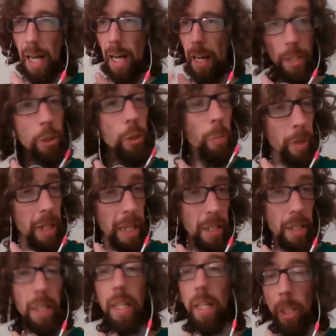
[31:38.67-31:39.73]
in your
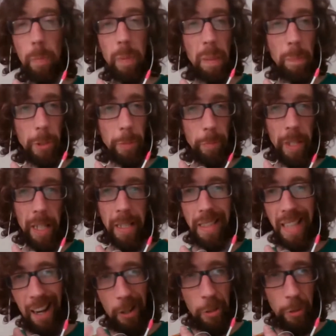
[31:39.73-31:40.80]
brain, in other people's brains,
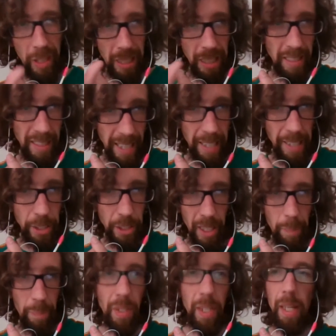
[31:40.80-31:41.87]
how you can engage
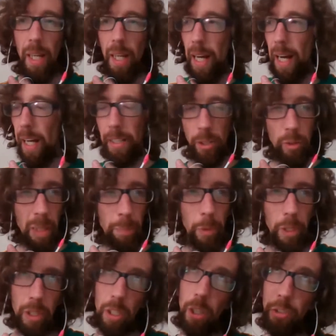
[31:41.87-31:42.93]
them. It's a great
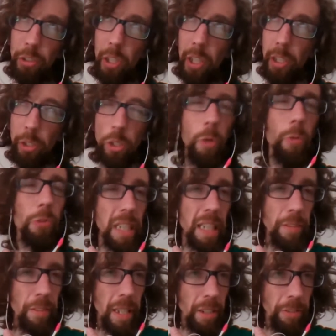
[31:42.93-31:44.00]
book called Don't Think of
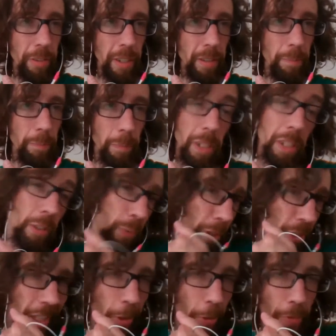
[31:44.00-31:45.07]
an Elephant, because when you
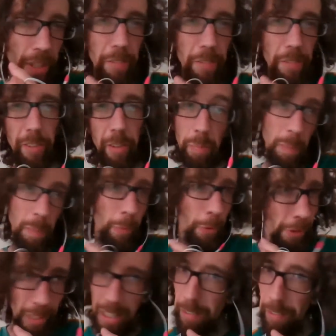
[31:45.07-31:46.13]
say don't think of an elephant, people
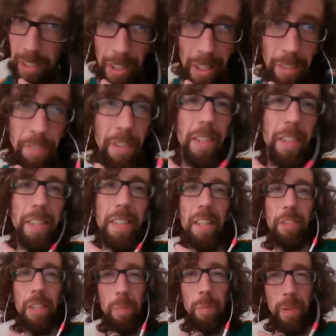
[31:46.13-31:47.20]
think of an elephant. It's
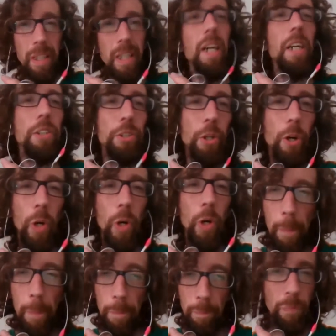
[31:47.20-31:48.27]
inevitable. So
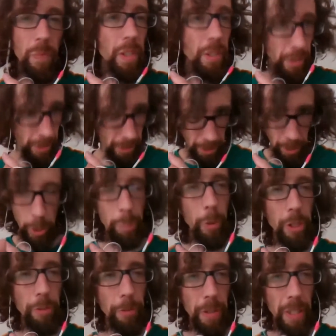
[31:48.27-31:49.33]
good
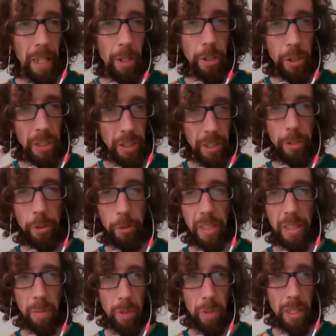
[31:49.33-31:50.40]
book for there. You can start doing
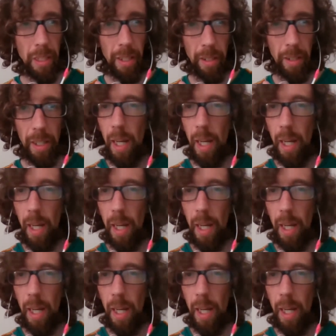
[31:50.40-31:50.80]
some reading there.